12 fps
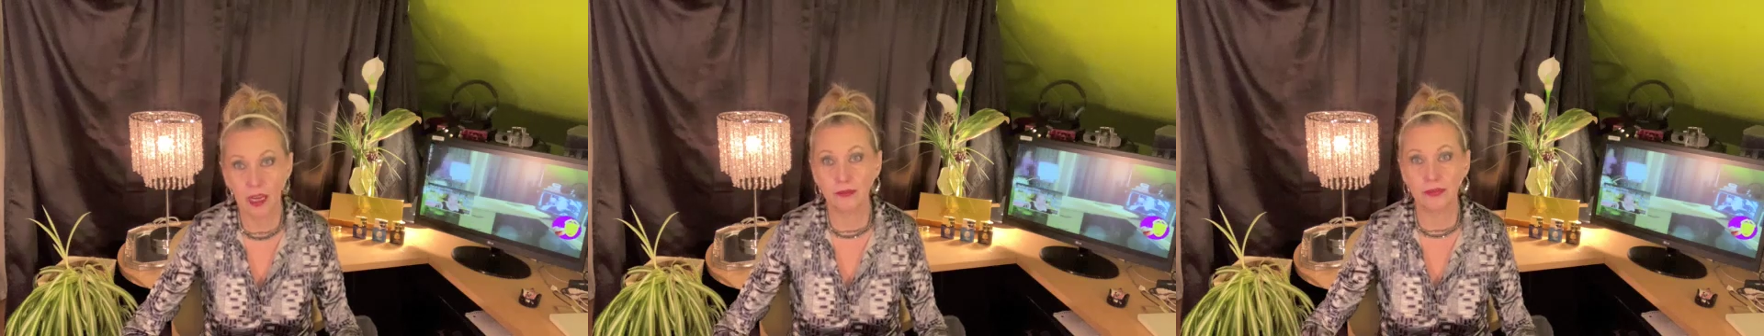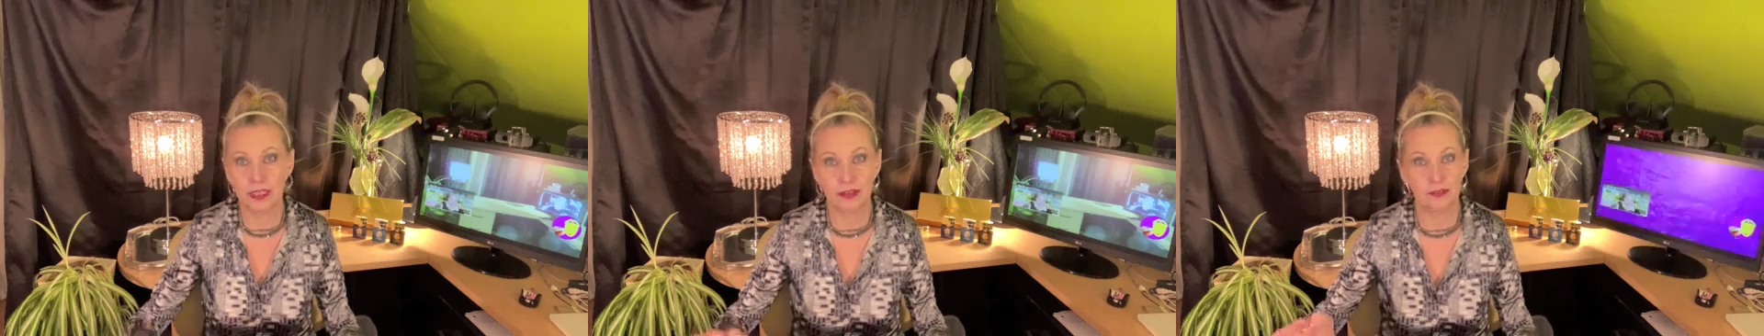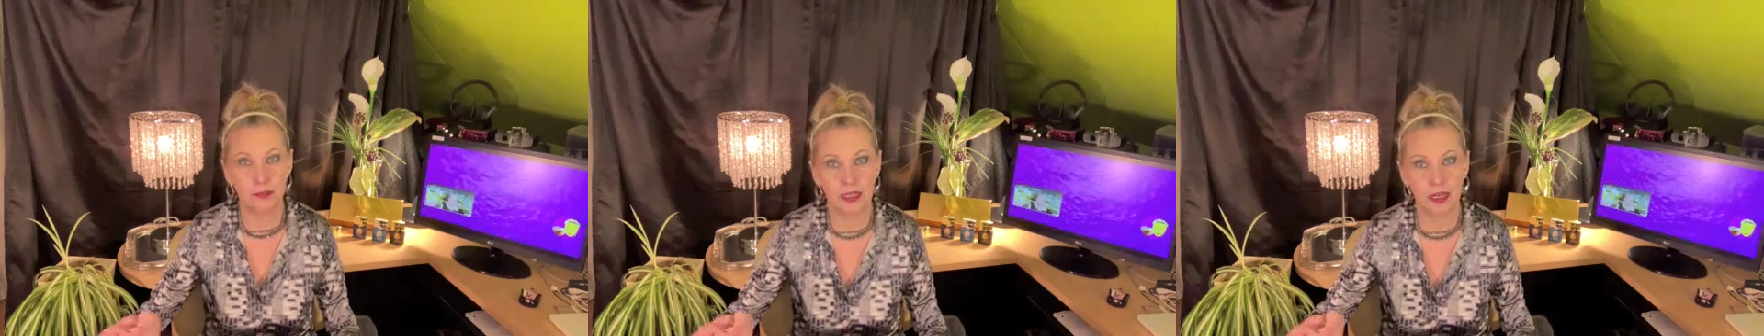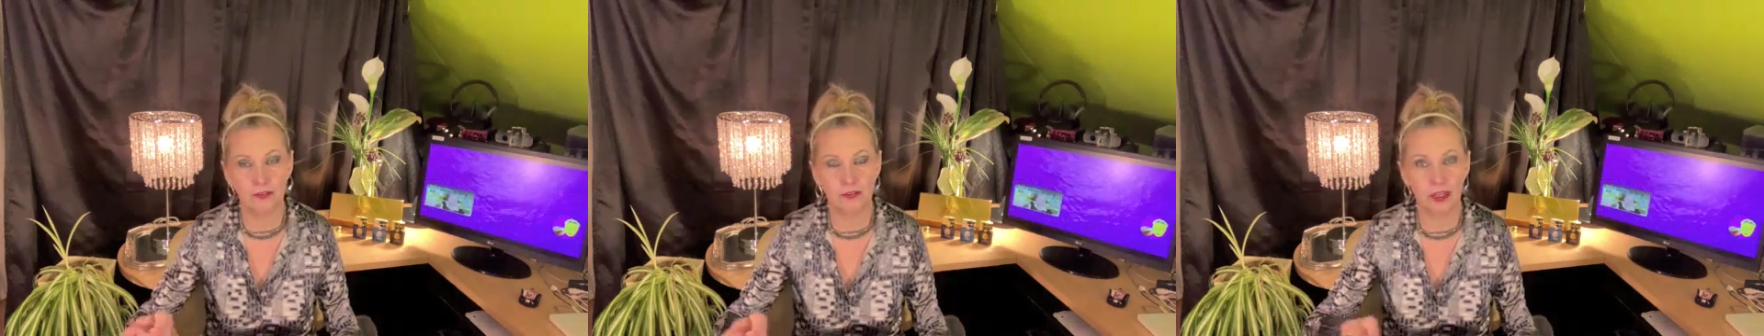really have to be
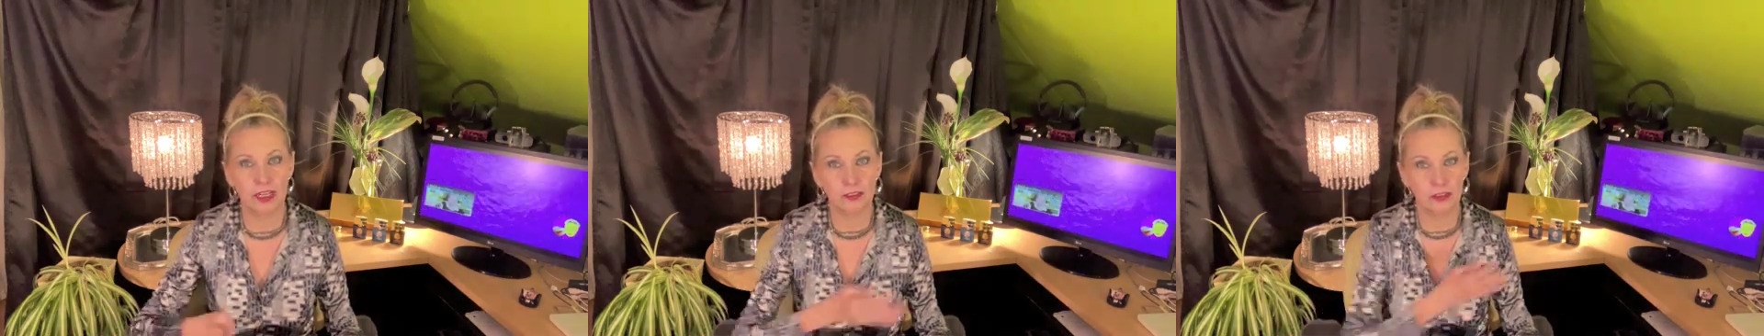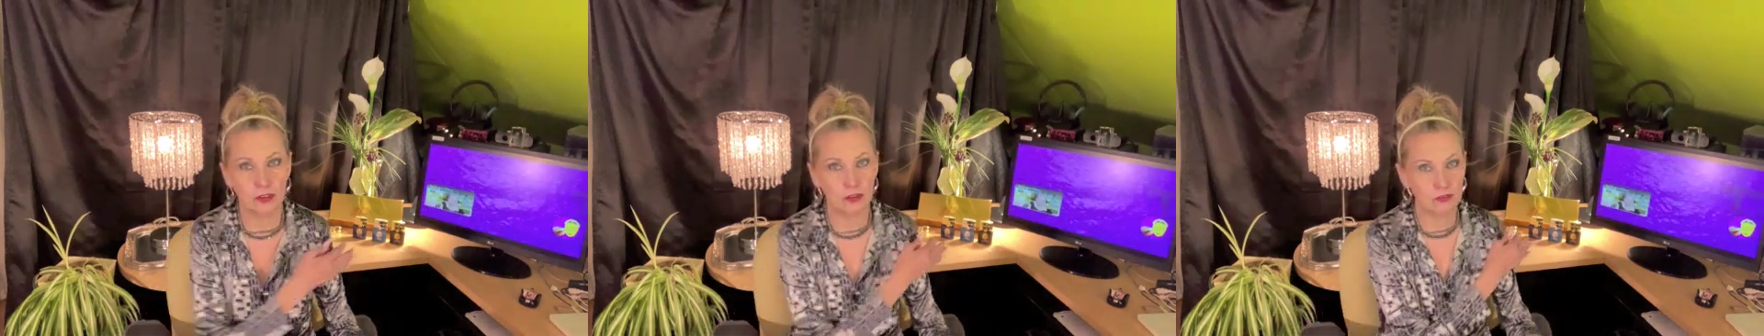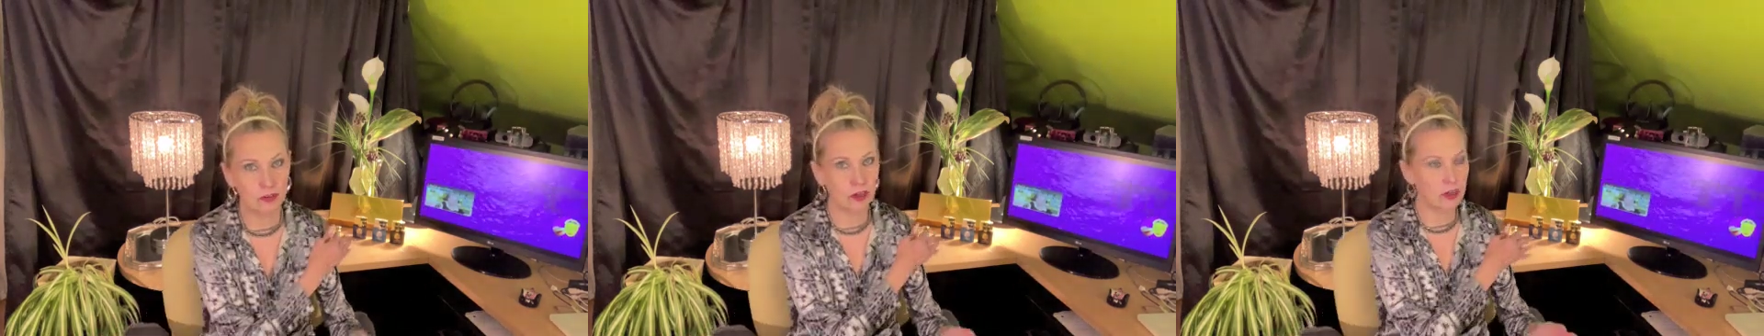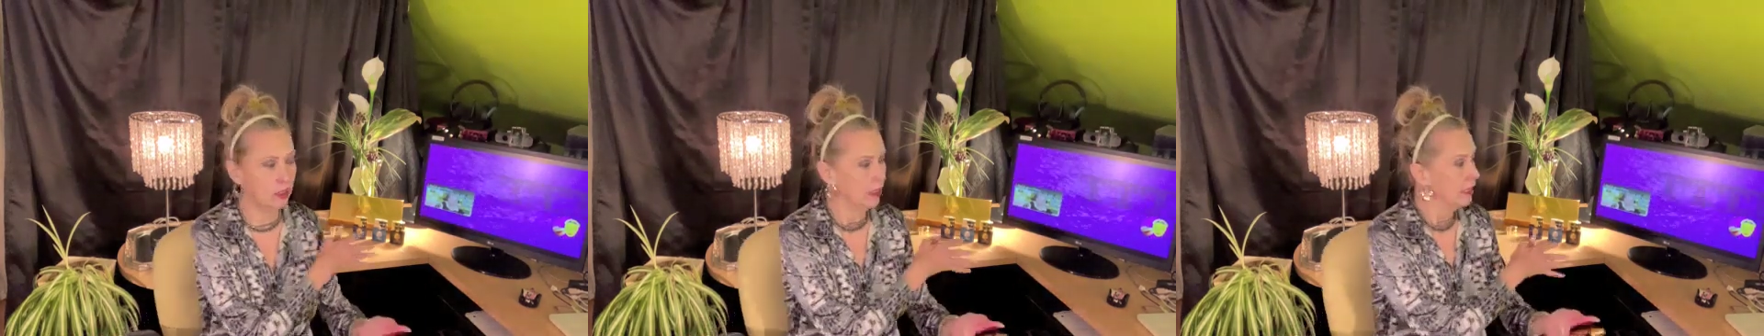careful. And so far,